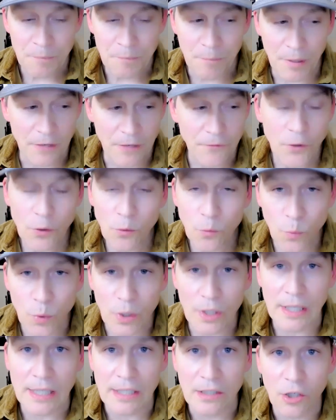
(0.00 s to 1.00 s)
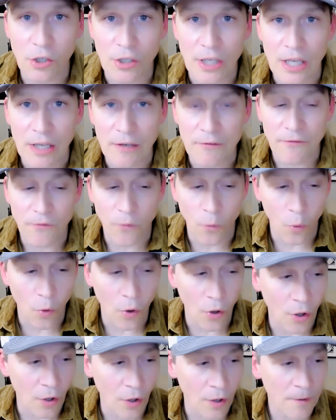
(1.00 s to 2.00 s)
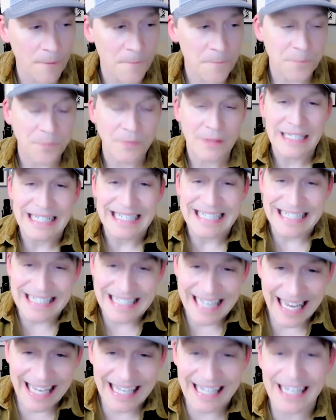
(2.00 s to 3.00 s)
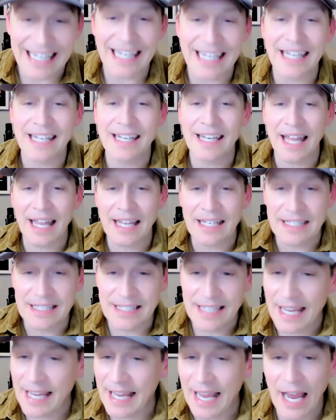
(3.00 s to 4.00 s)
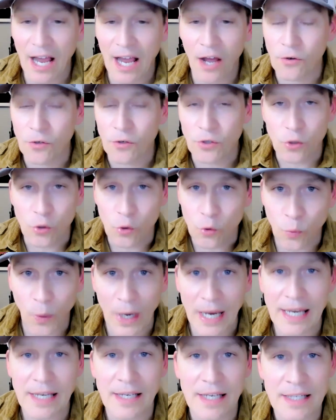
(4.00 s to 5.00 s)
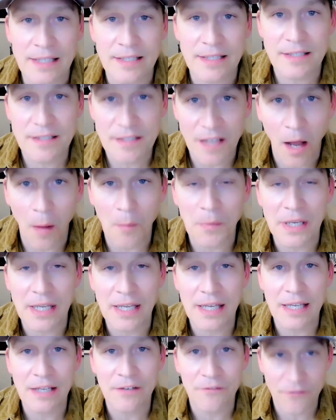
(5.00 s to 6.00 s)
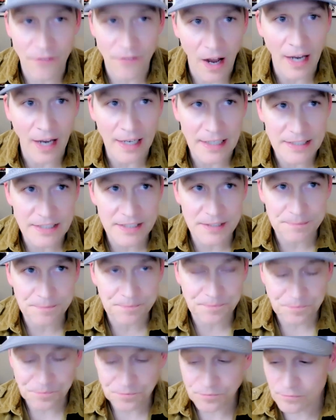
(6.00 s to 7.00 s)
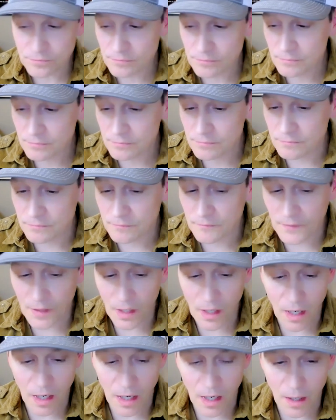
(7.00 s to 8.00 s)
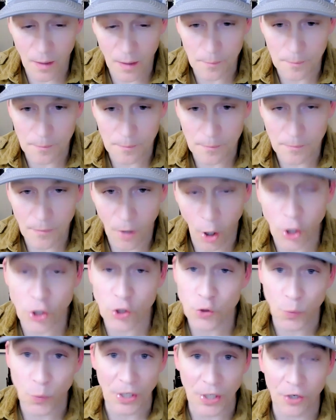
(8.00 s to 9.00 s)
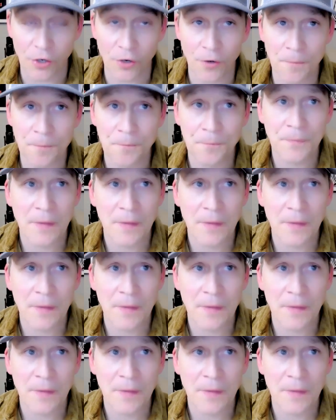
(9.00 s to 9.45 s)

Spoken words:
But if you're really looking for day in and day out great insomnia advice on Twitter,